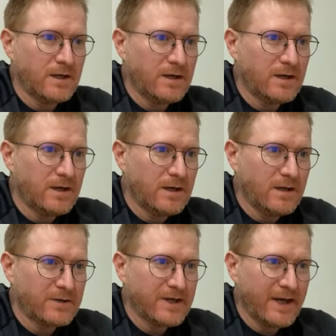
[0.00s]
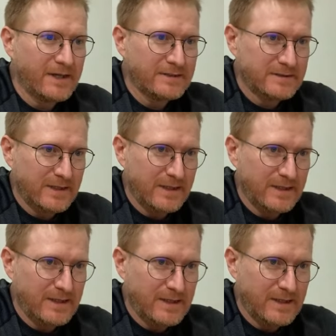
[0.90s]
Okay,
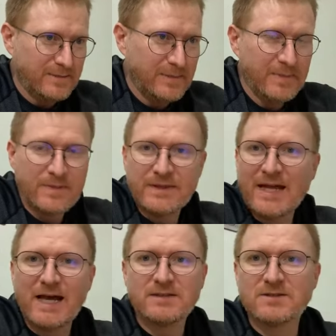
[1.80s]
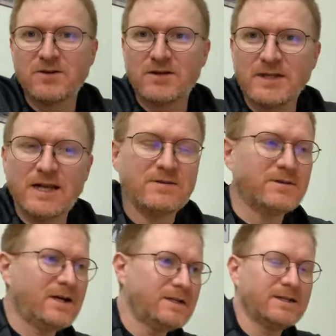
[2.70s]
but that's not,
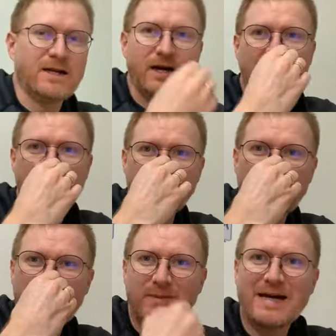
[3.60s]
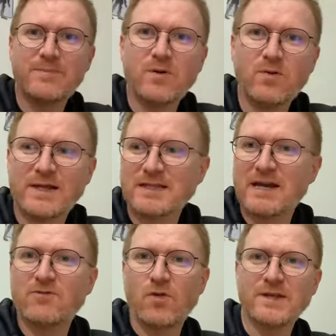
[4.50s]
I'm not going to be able to pull that
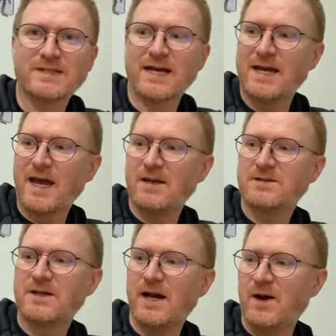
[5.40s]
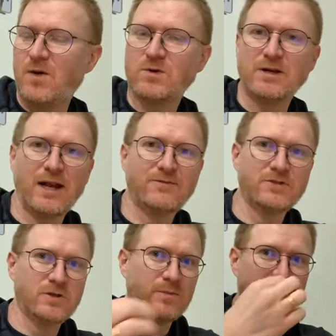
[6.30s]
together on this KS. I would have
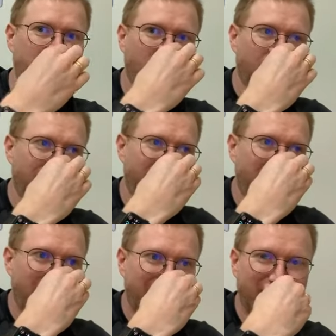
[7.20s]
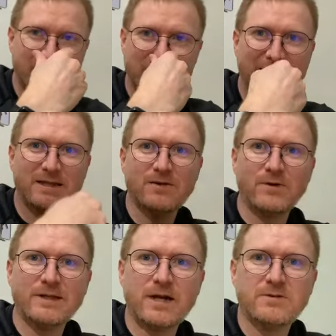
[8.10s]
loved to, but not. But it doesn't mean
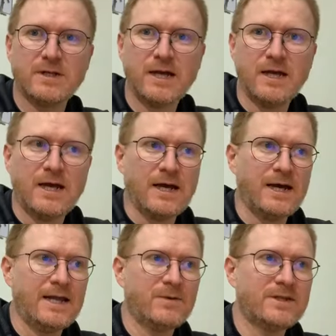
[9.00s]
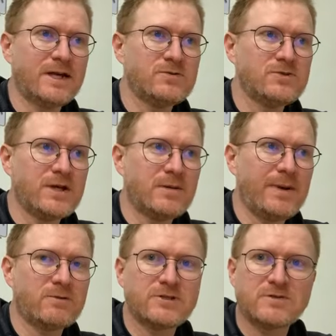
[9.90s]
that we don't. Anyone that knows
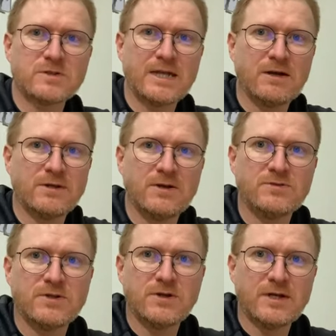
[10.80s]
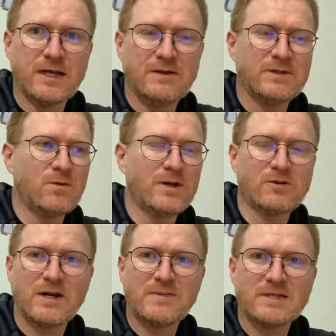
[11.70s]
Battle Systems now knows that even though
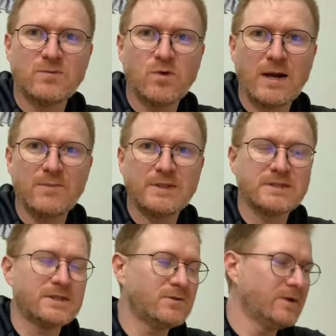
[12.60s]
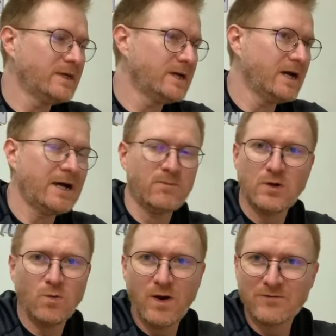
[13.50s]
we're an incredibly small company still, we all
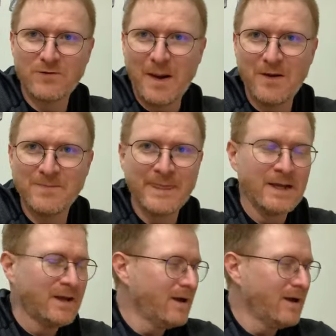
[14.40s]
work from home.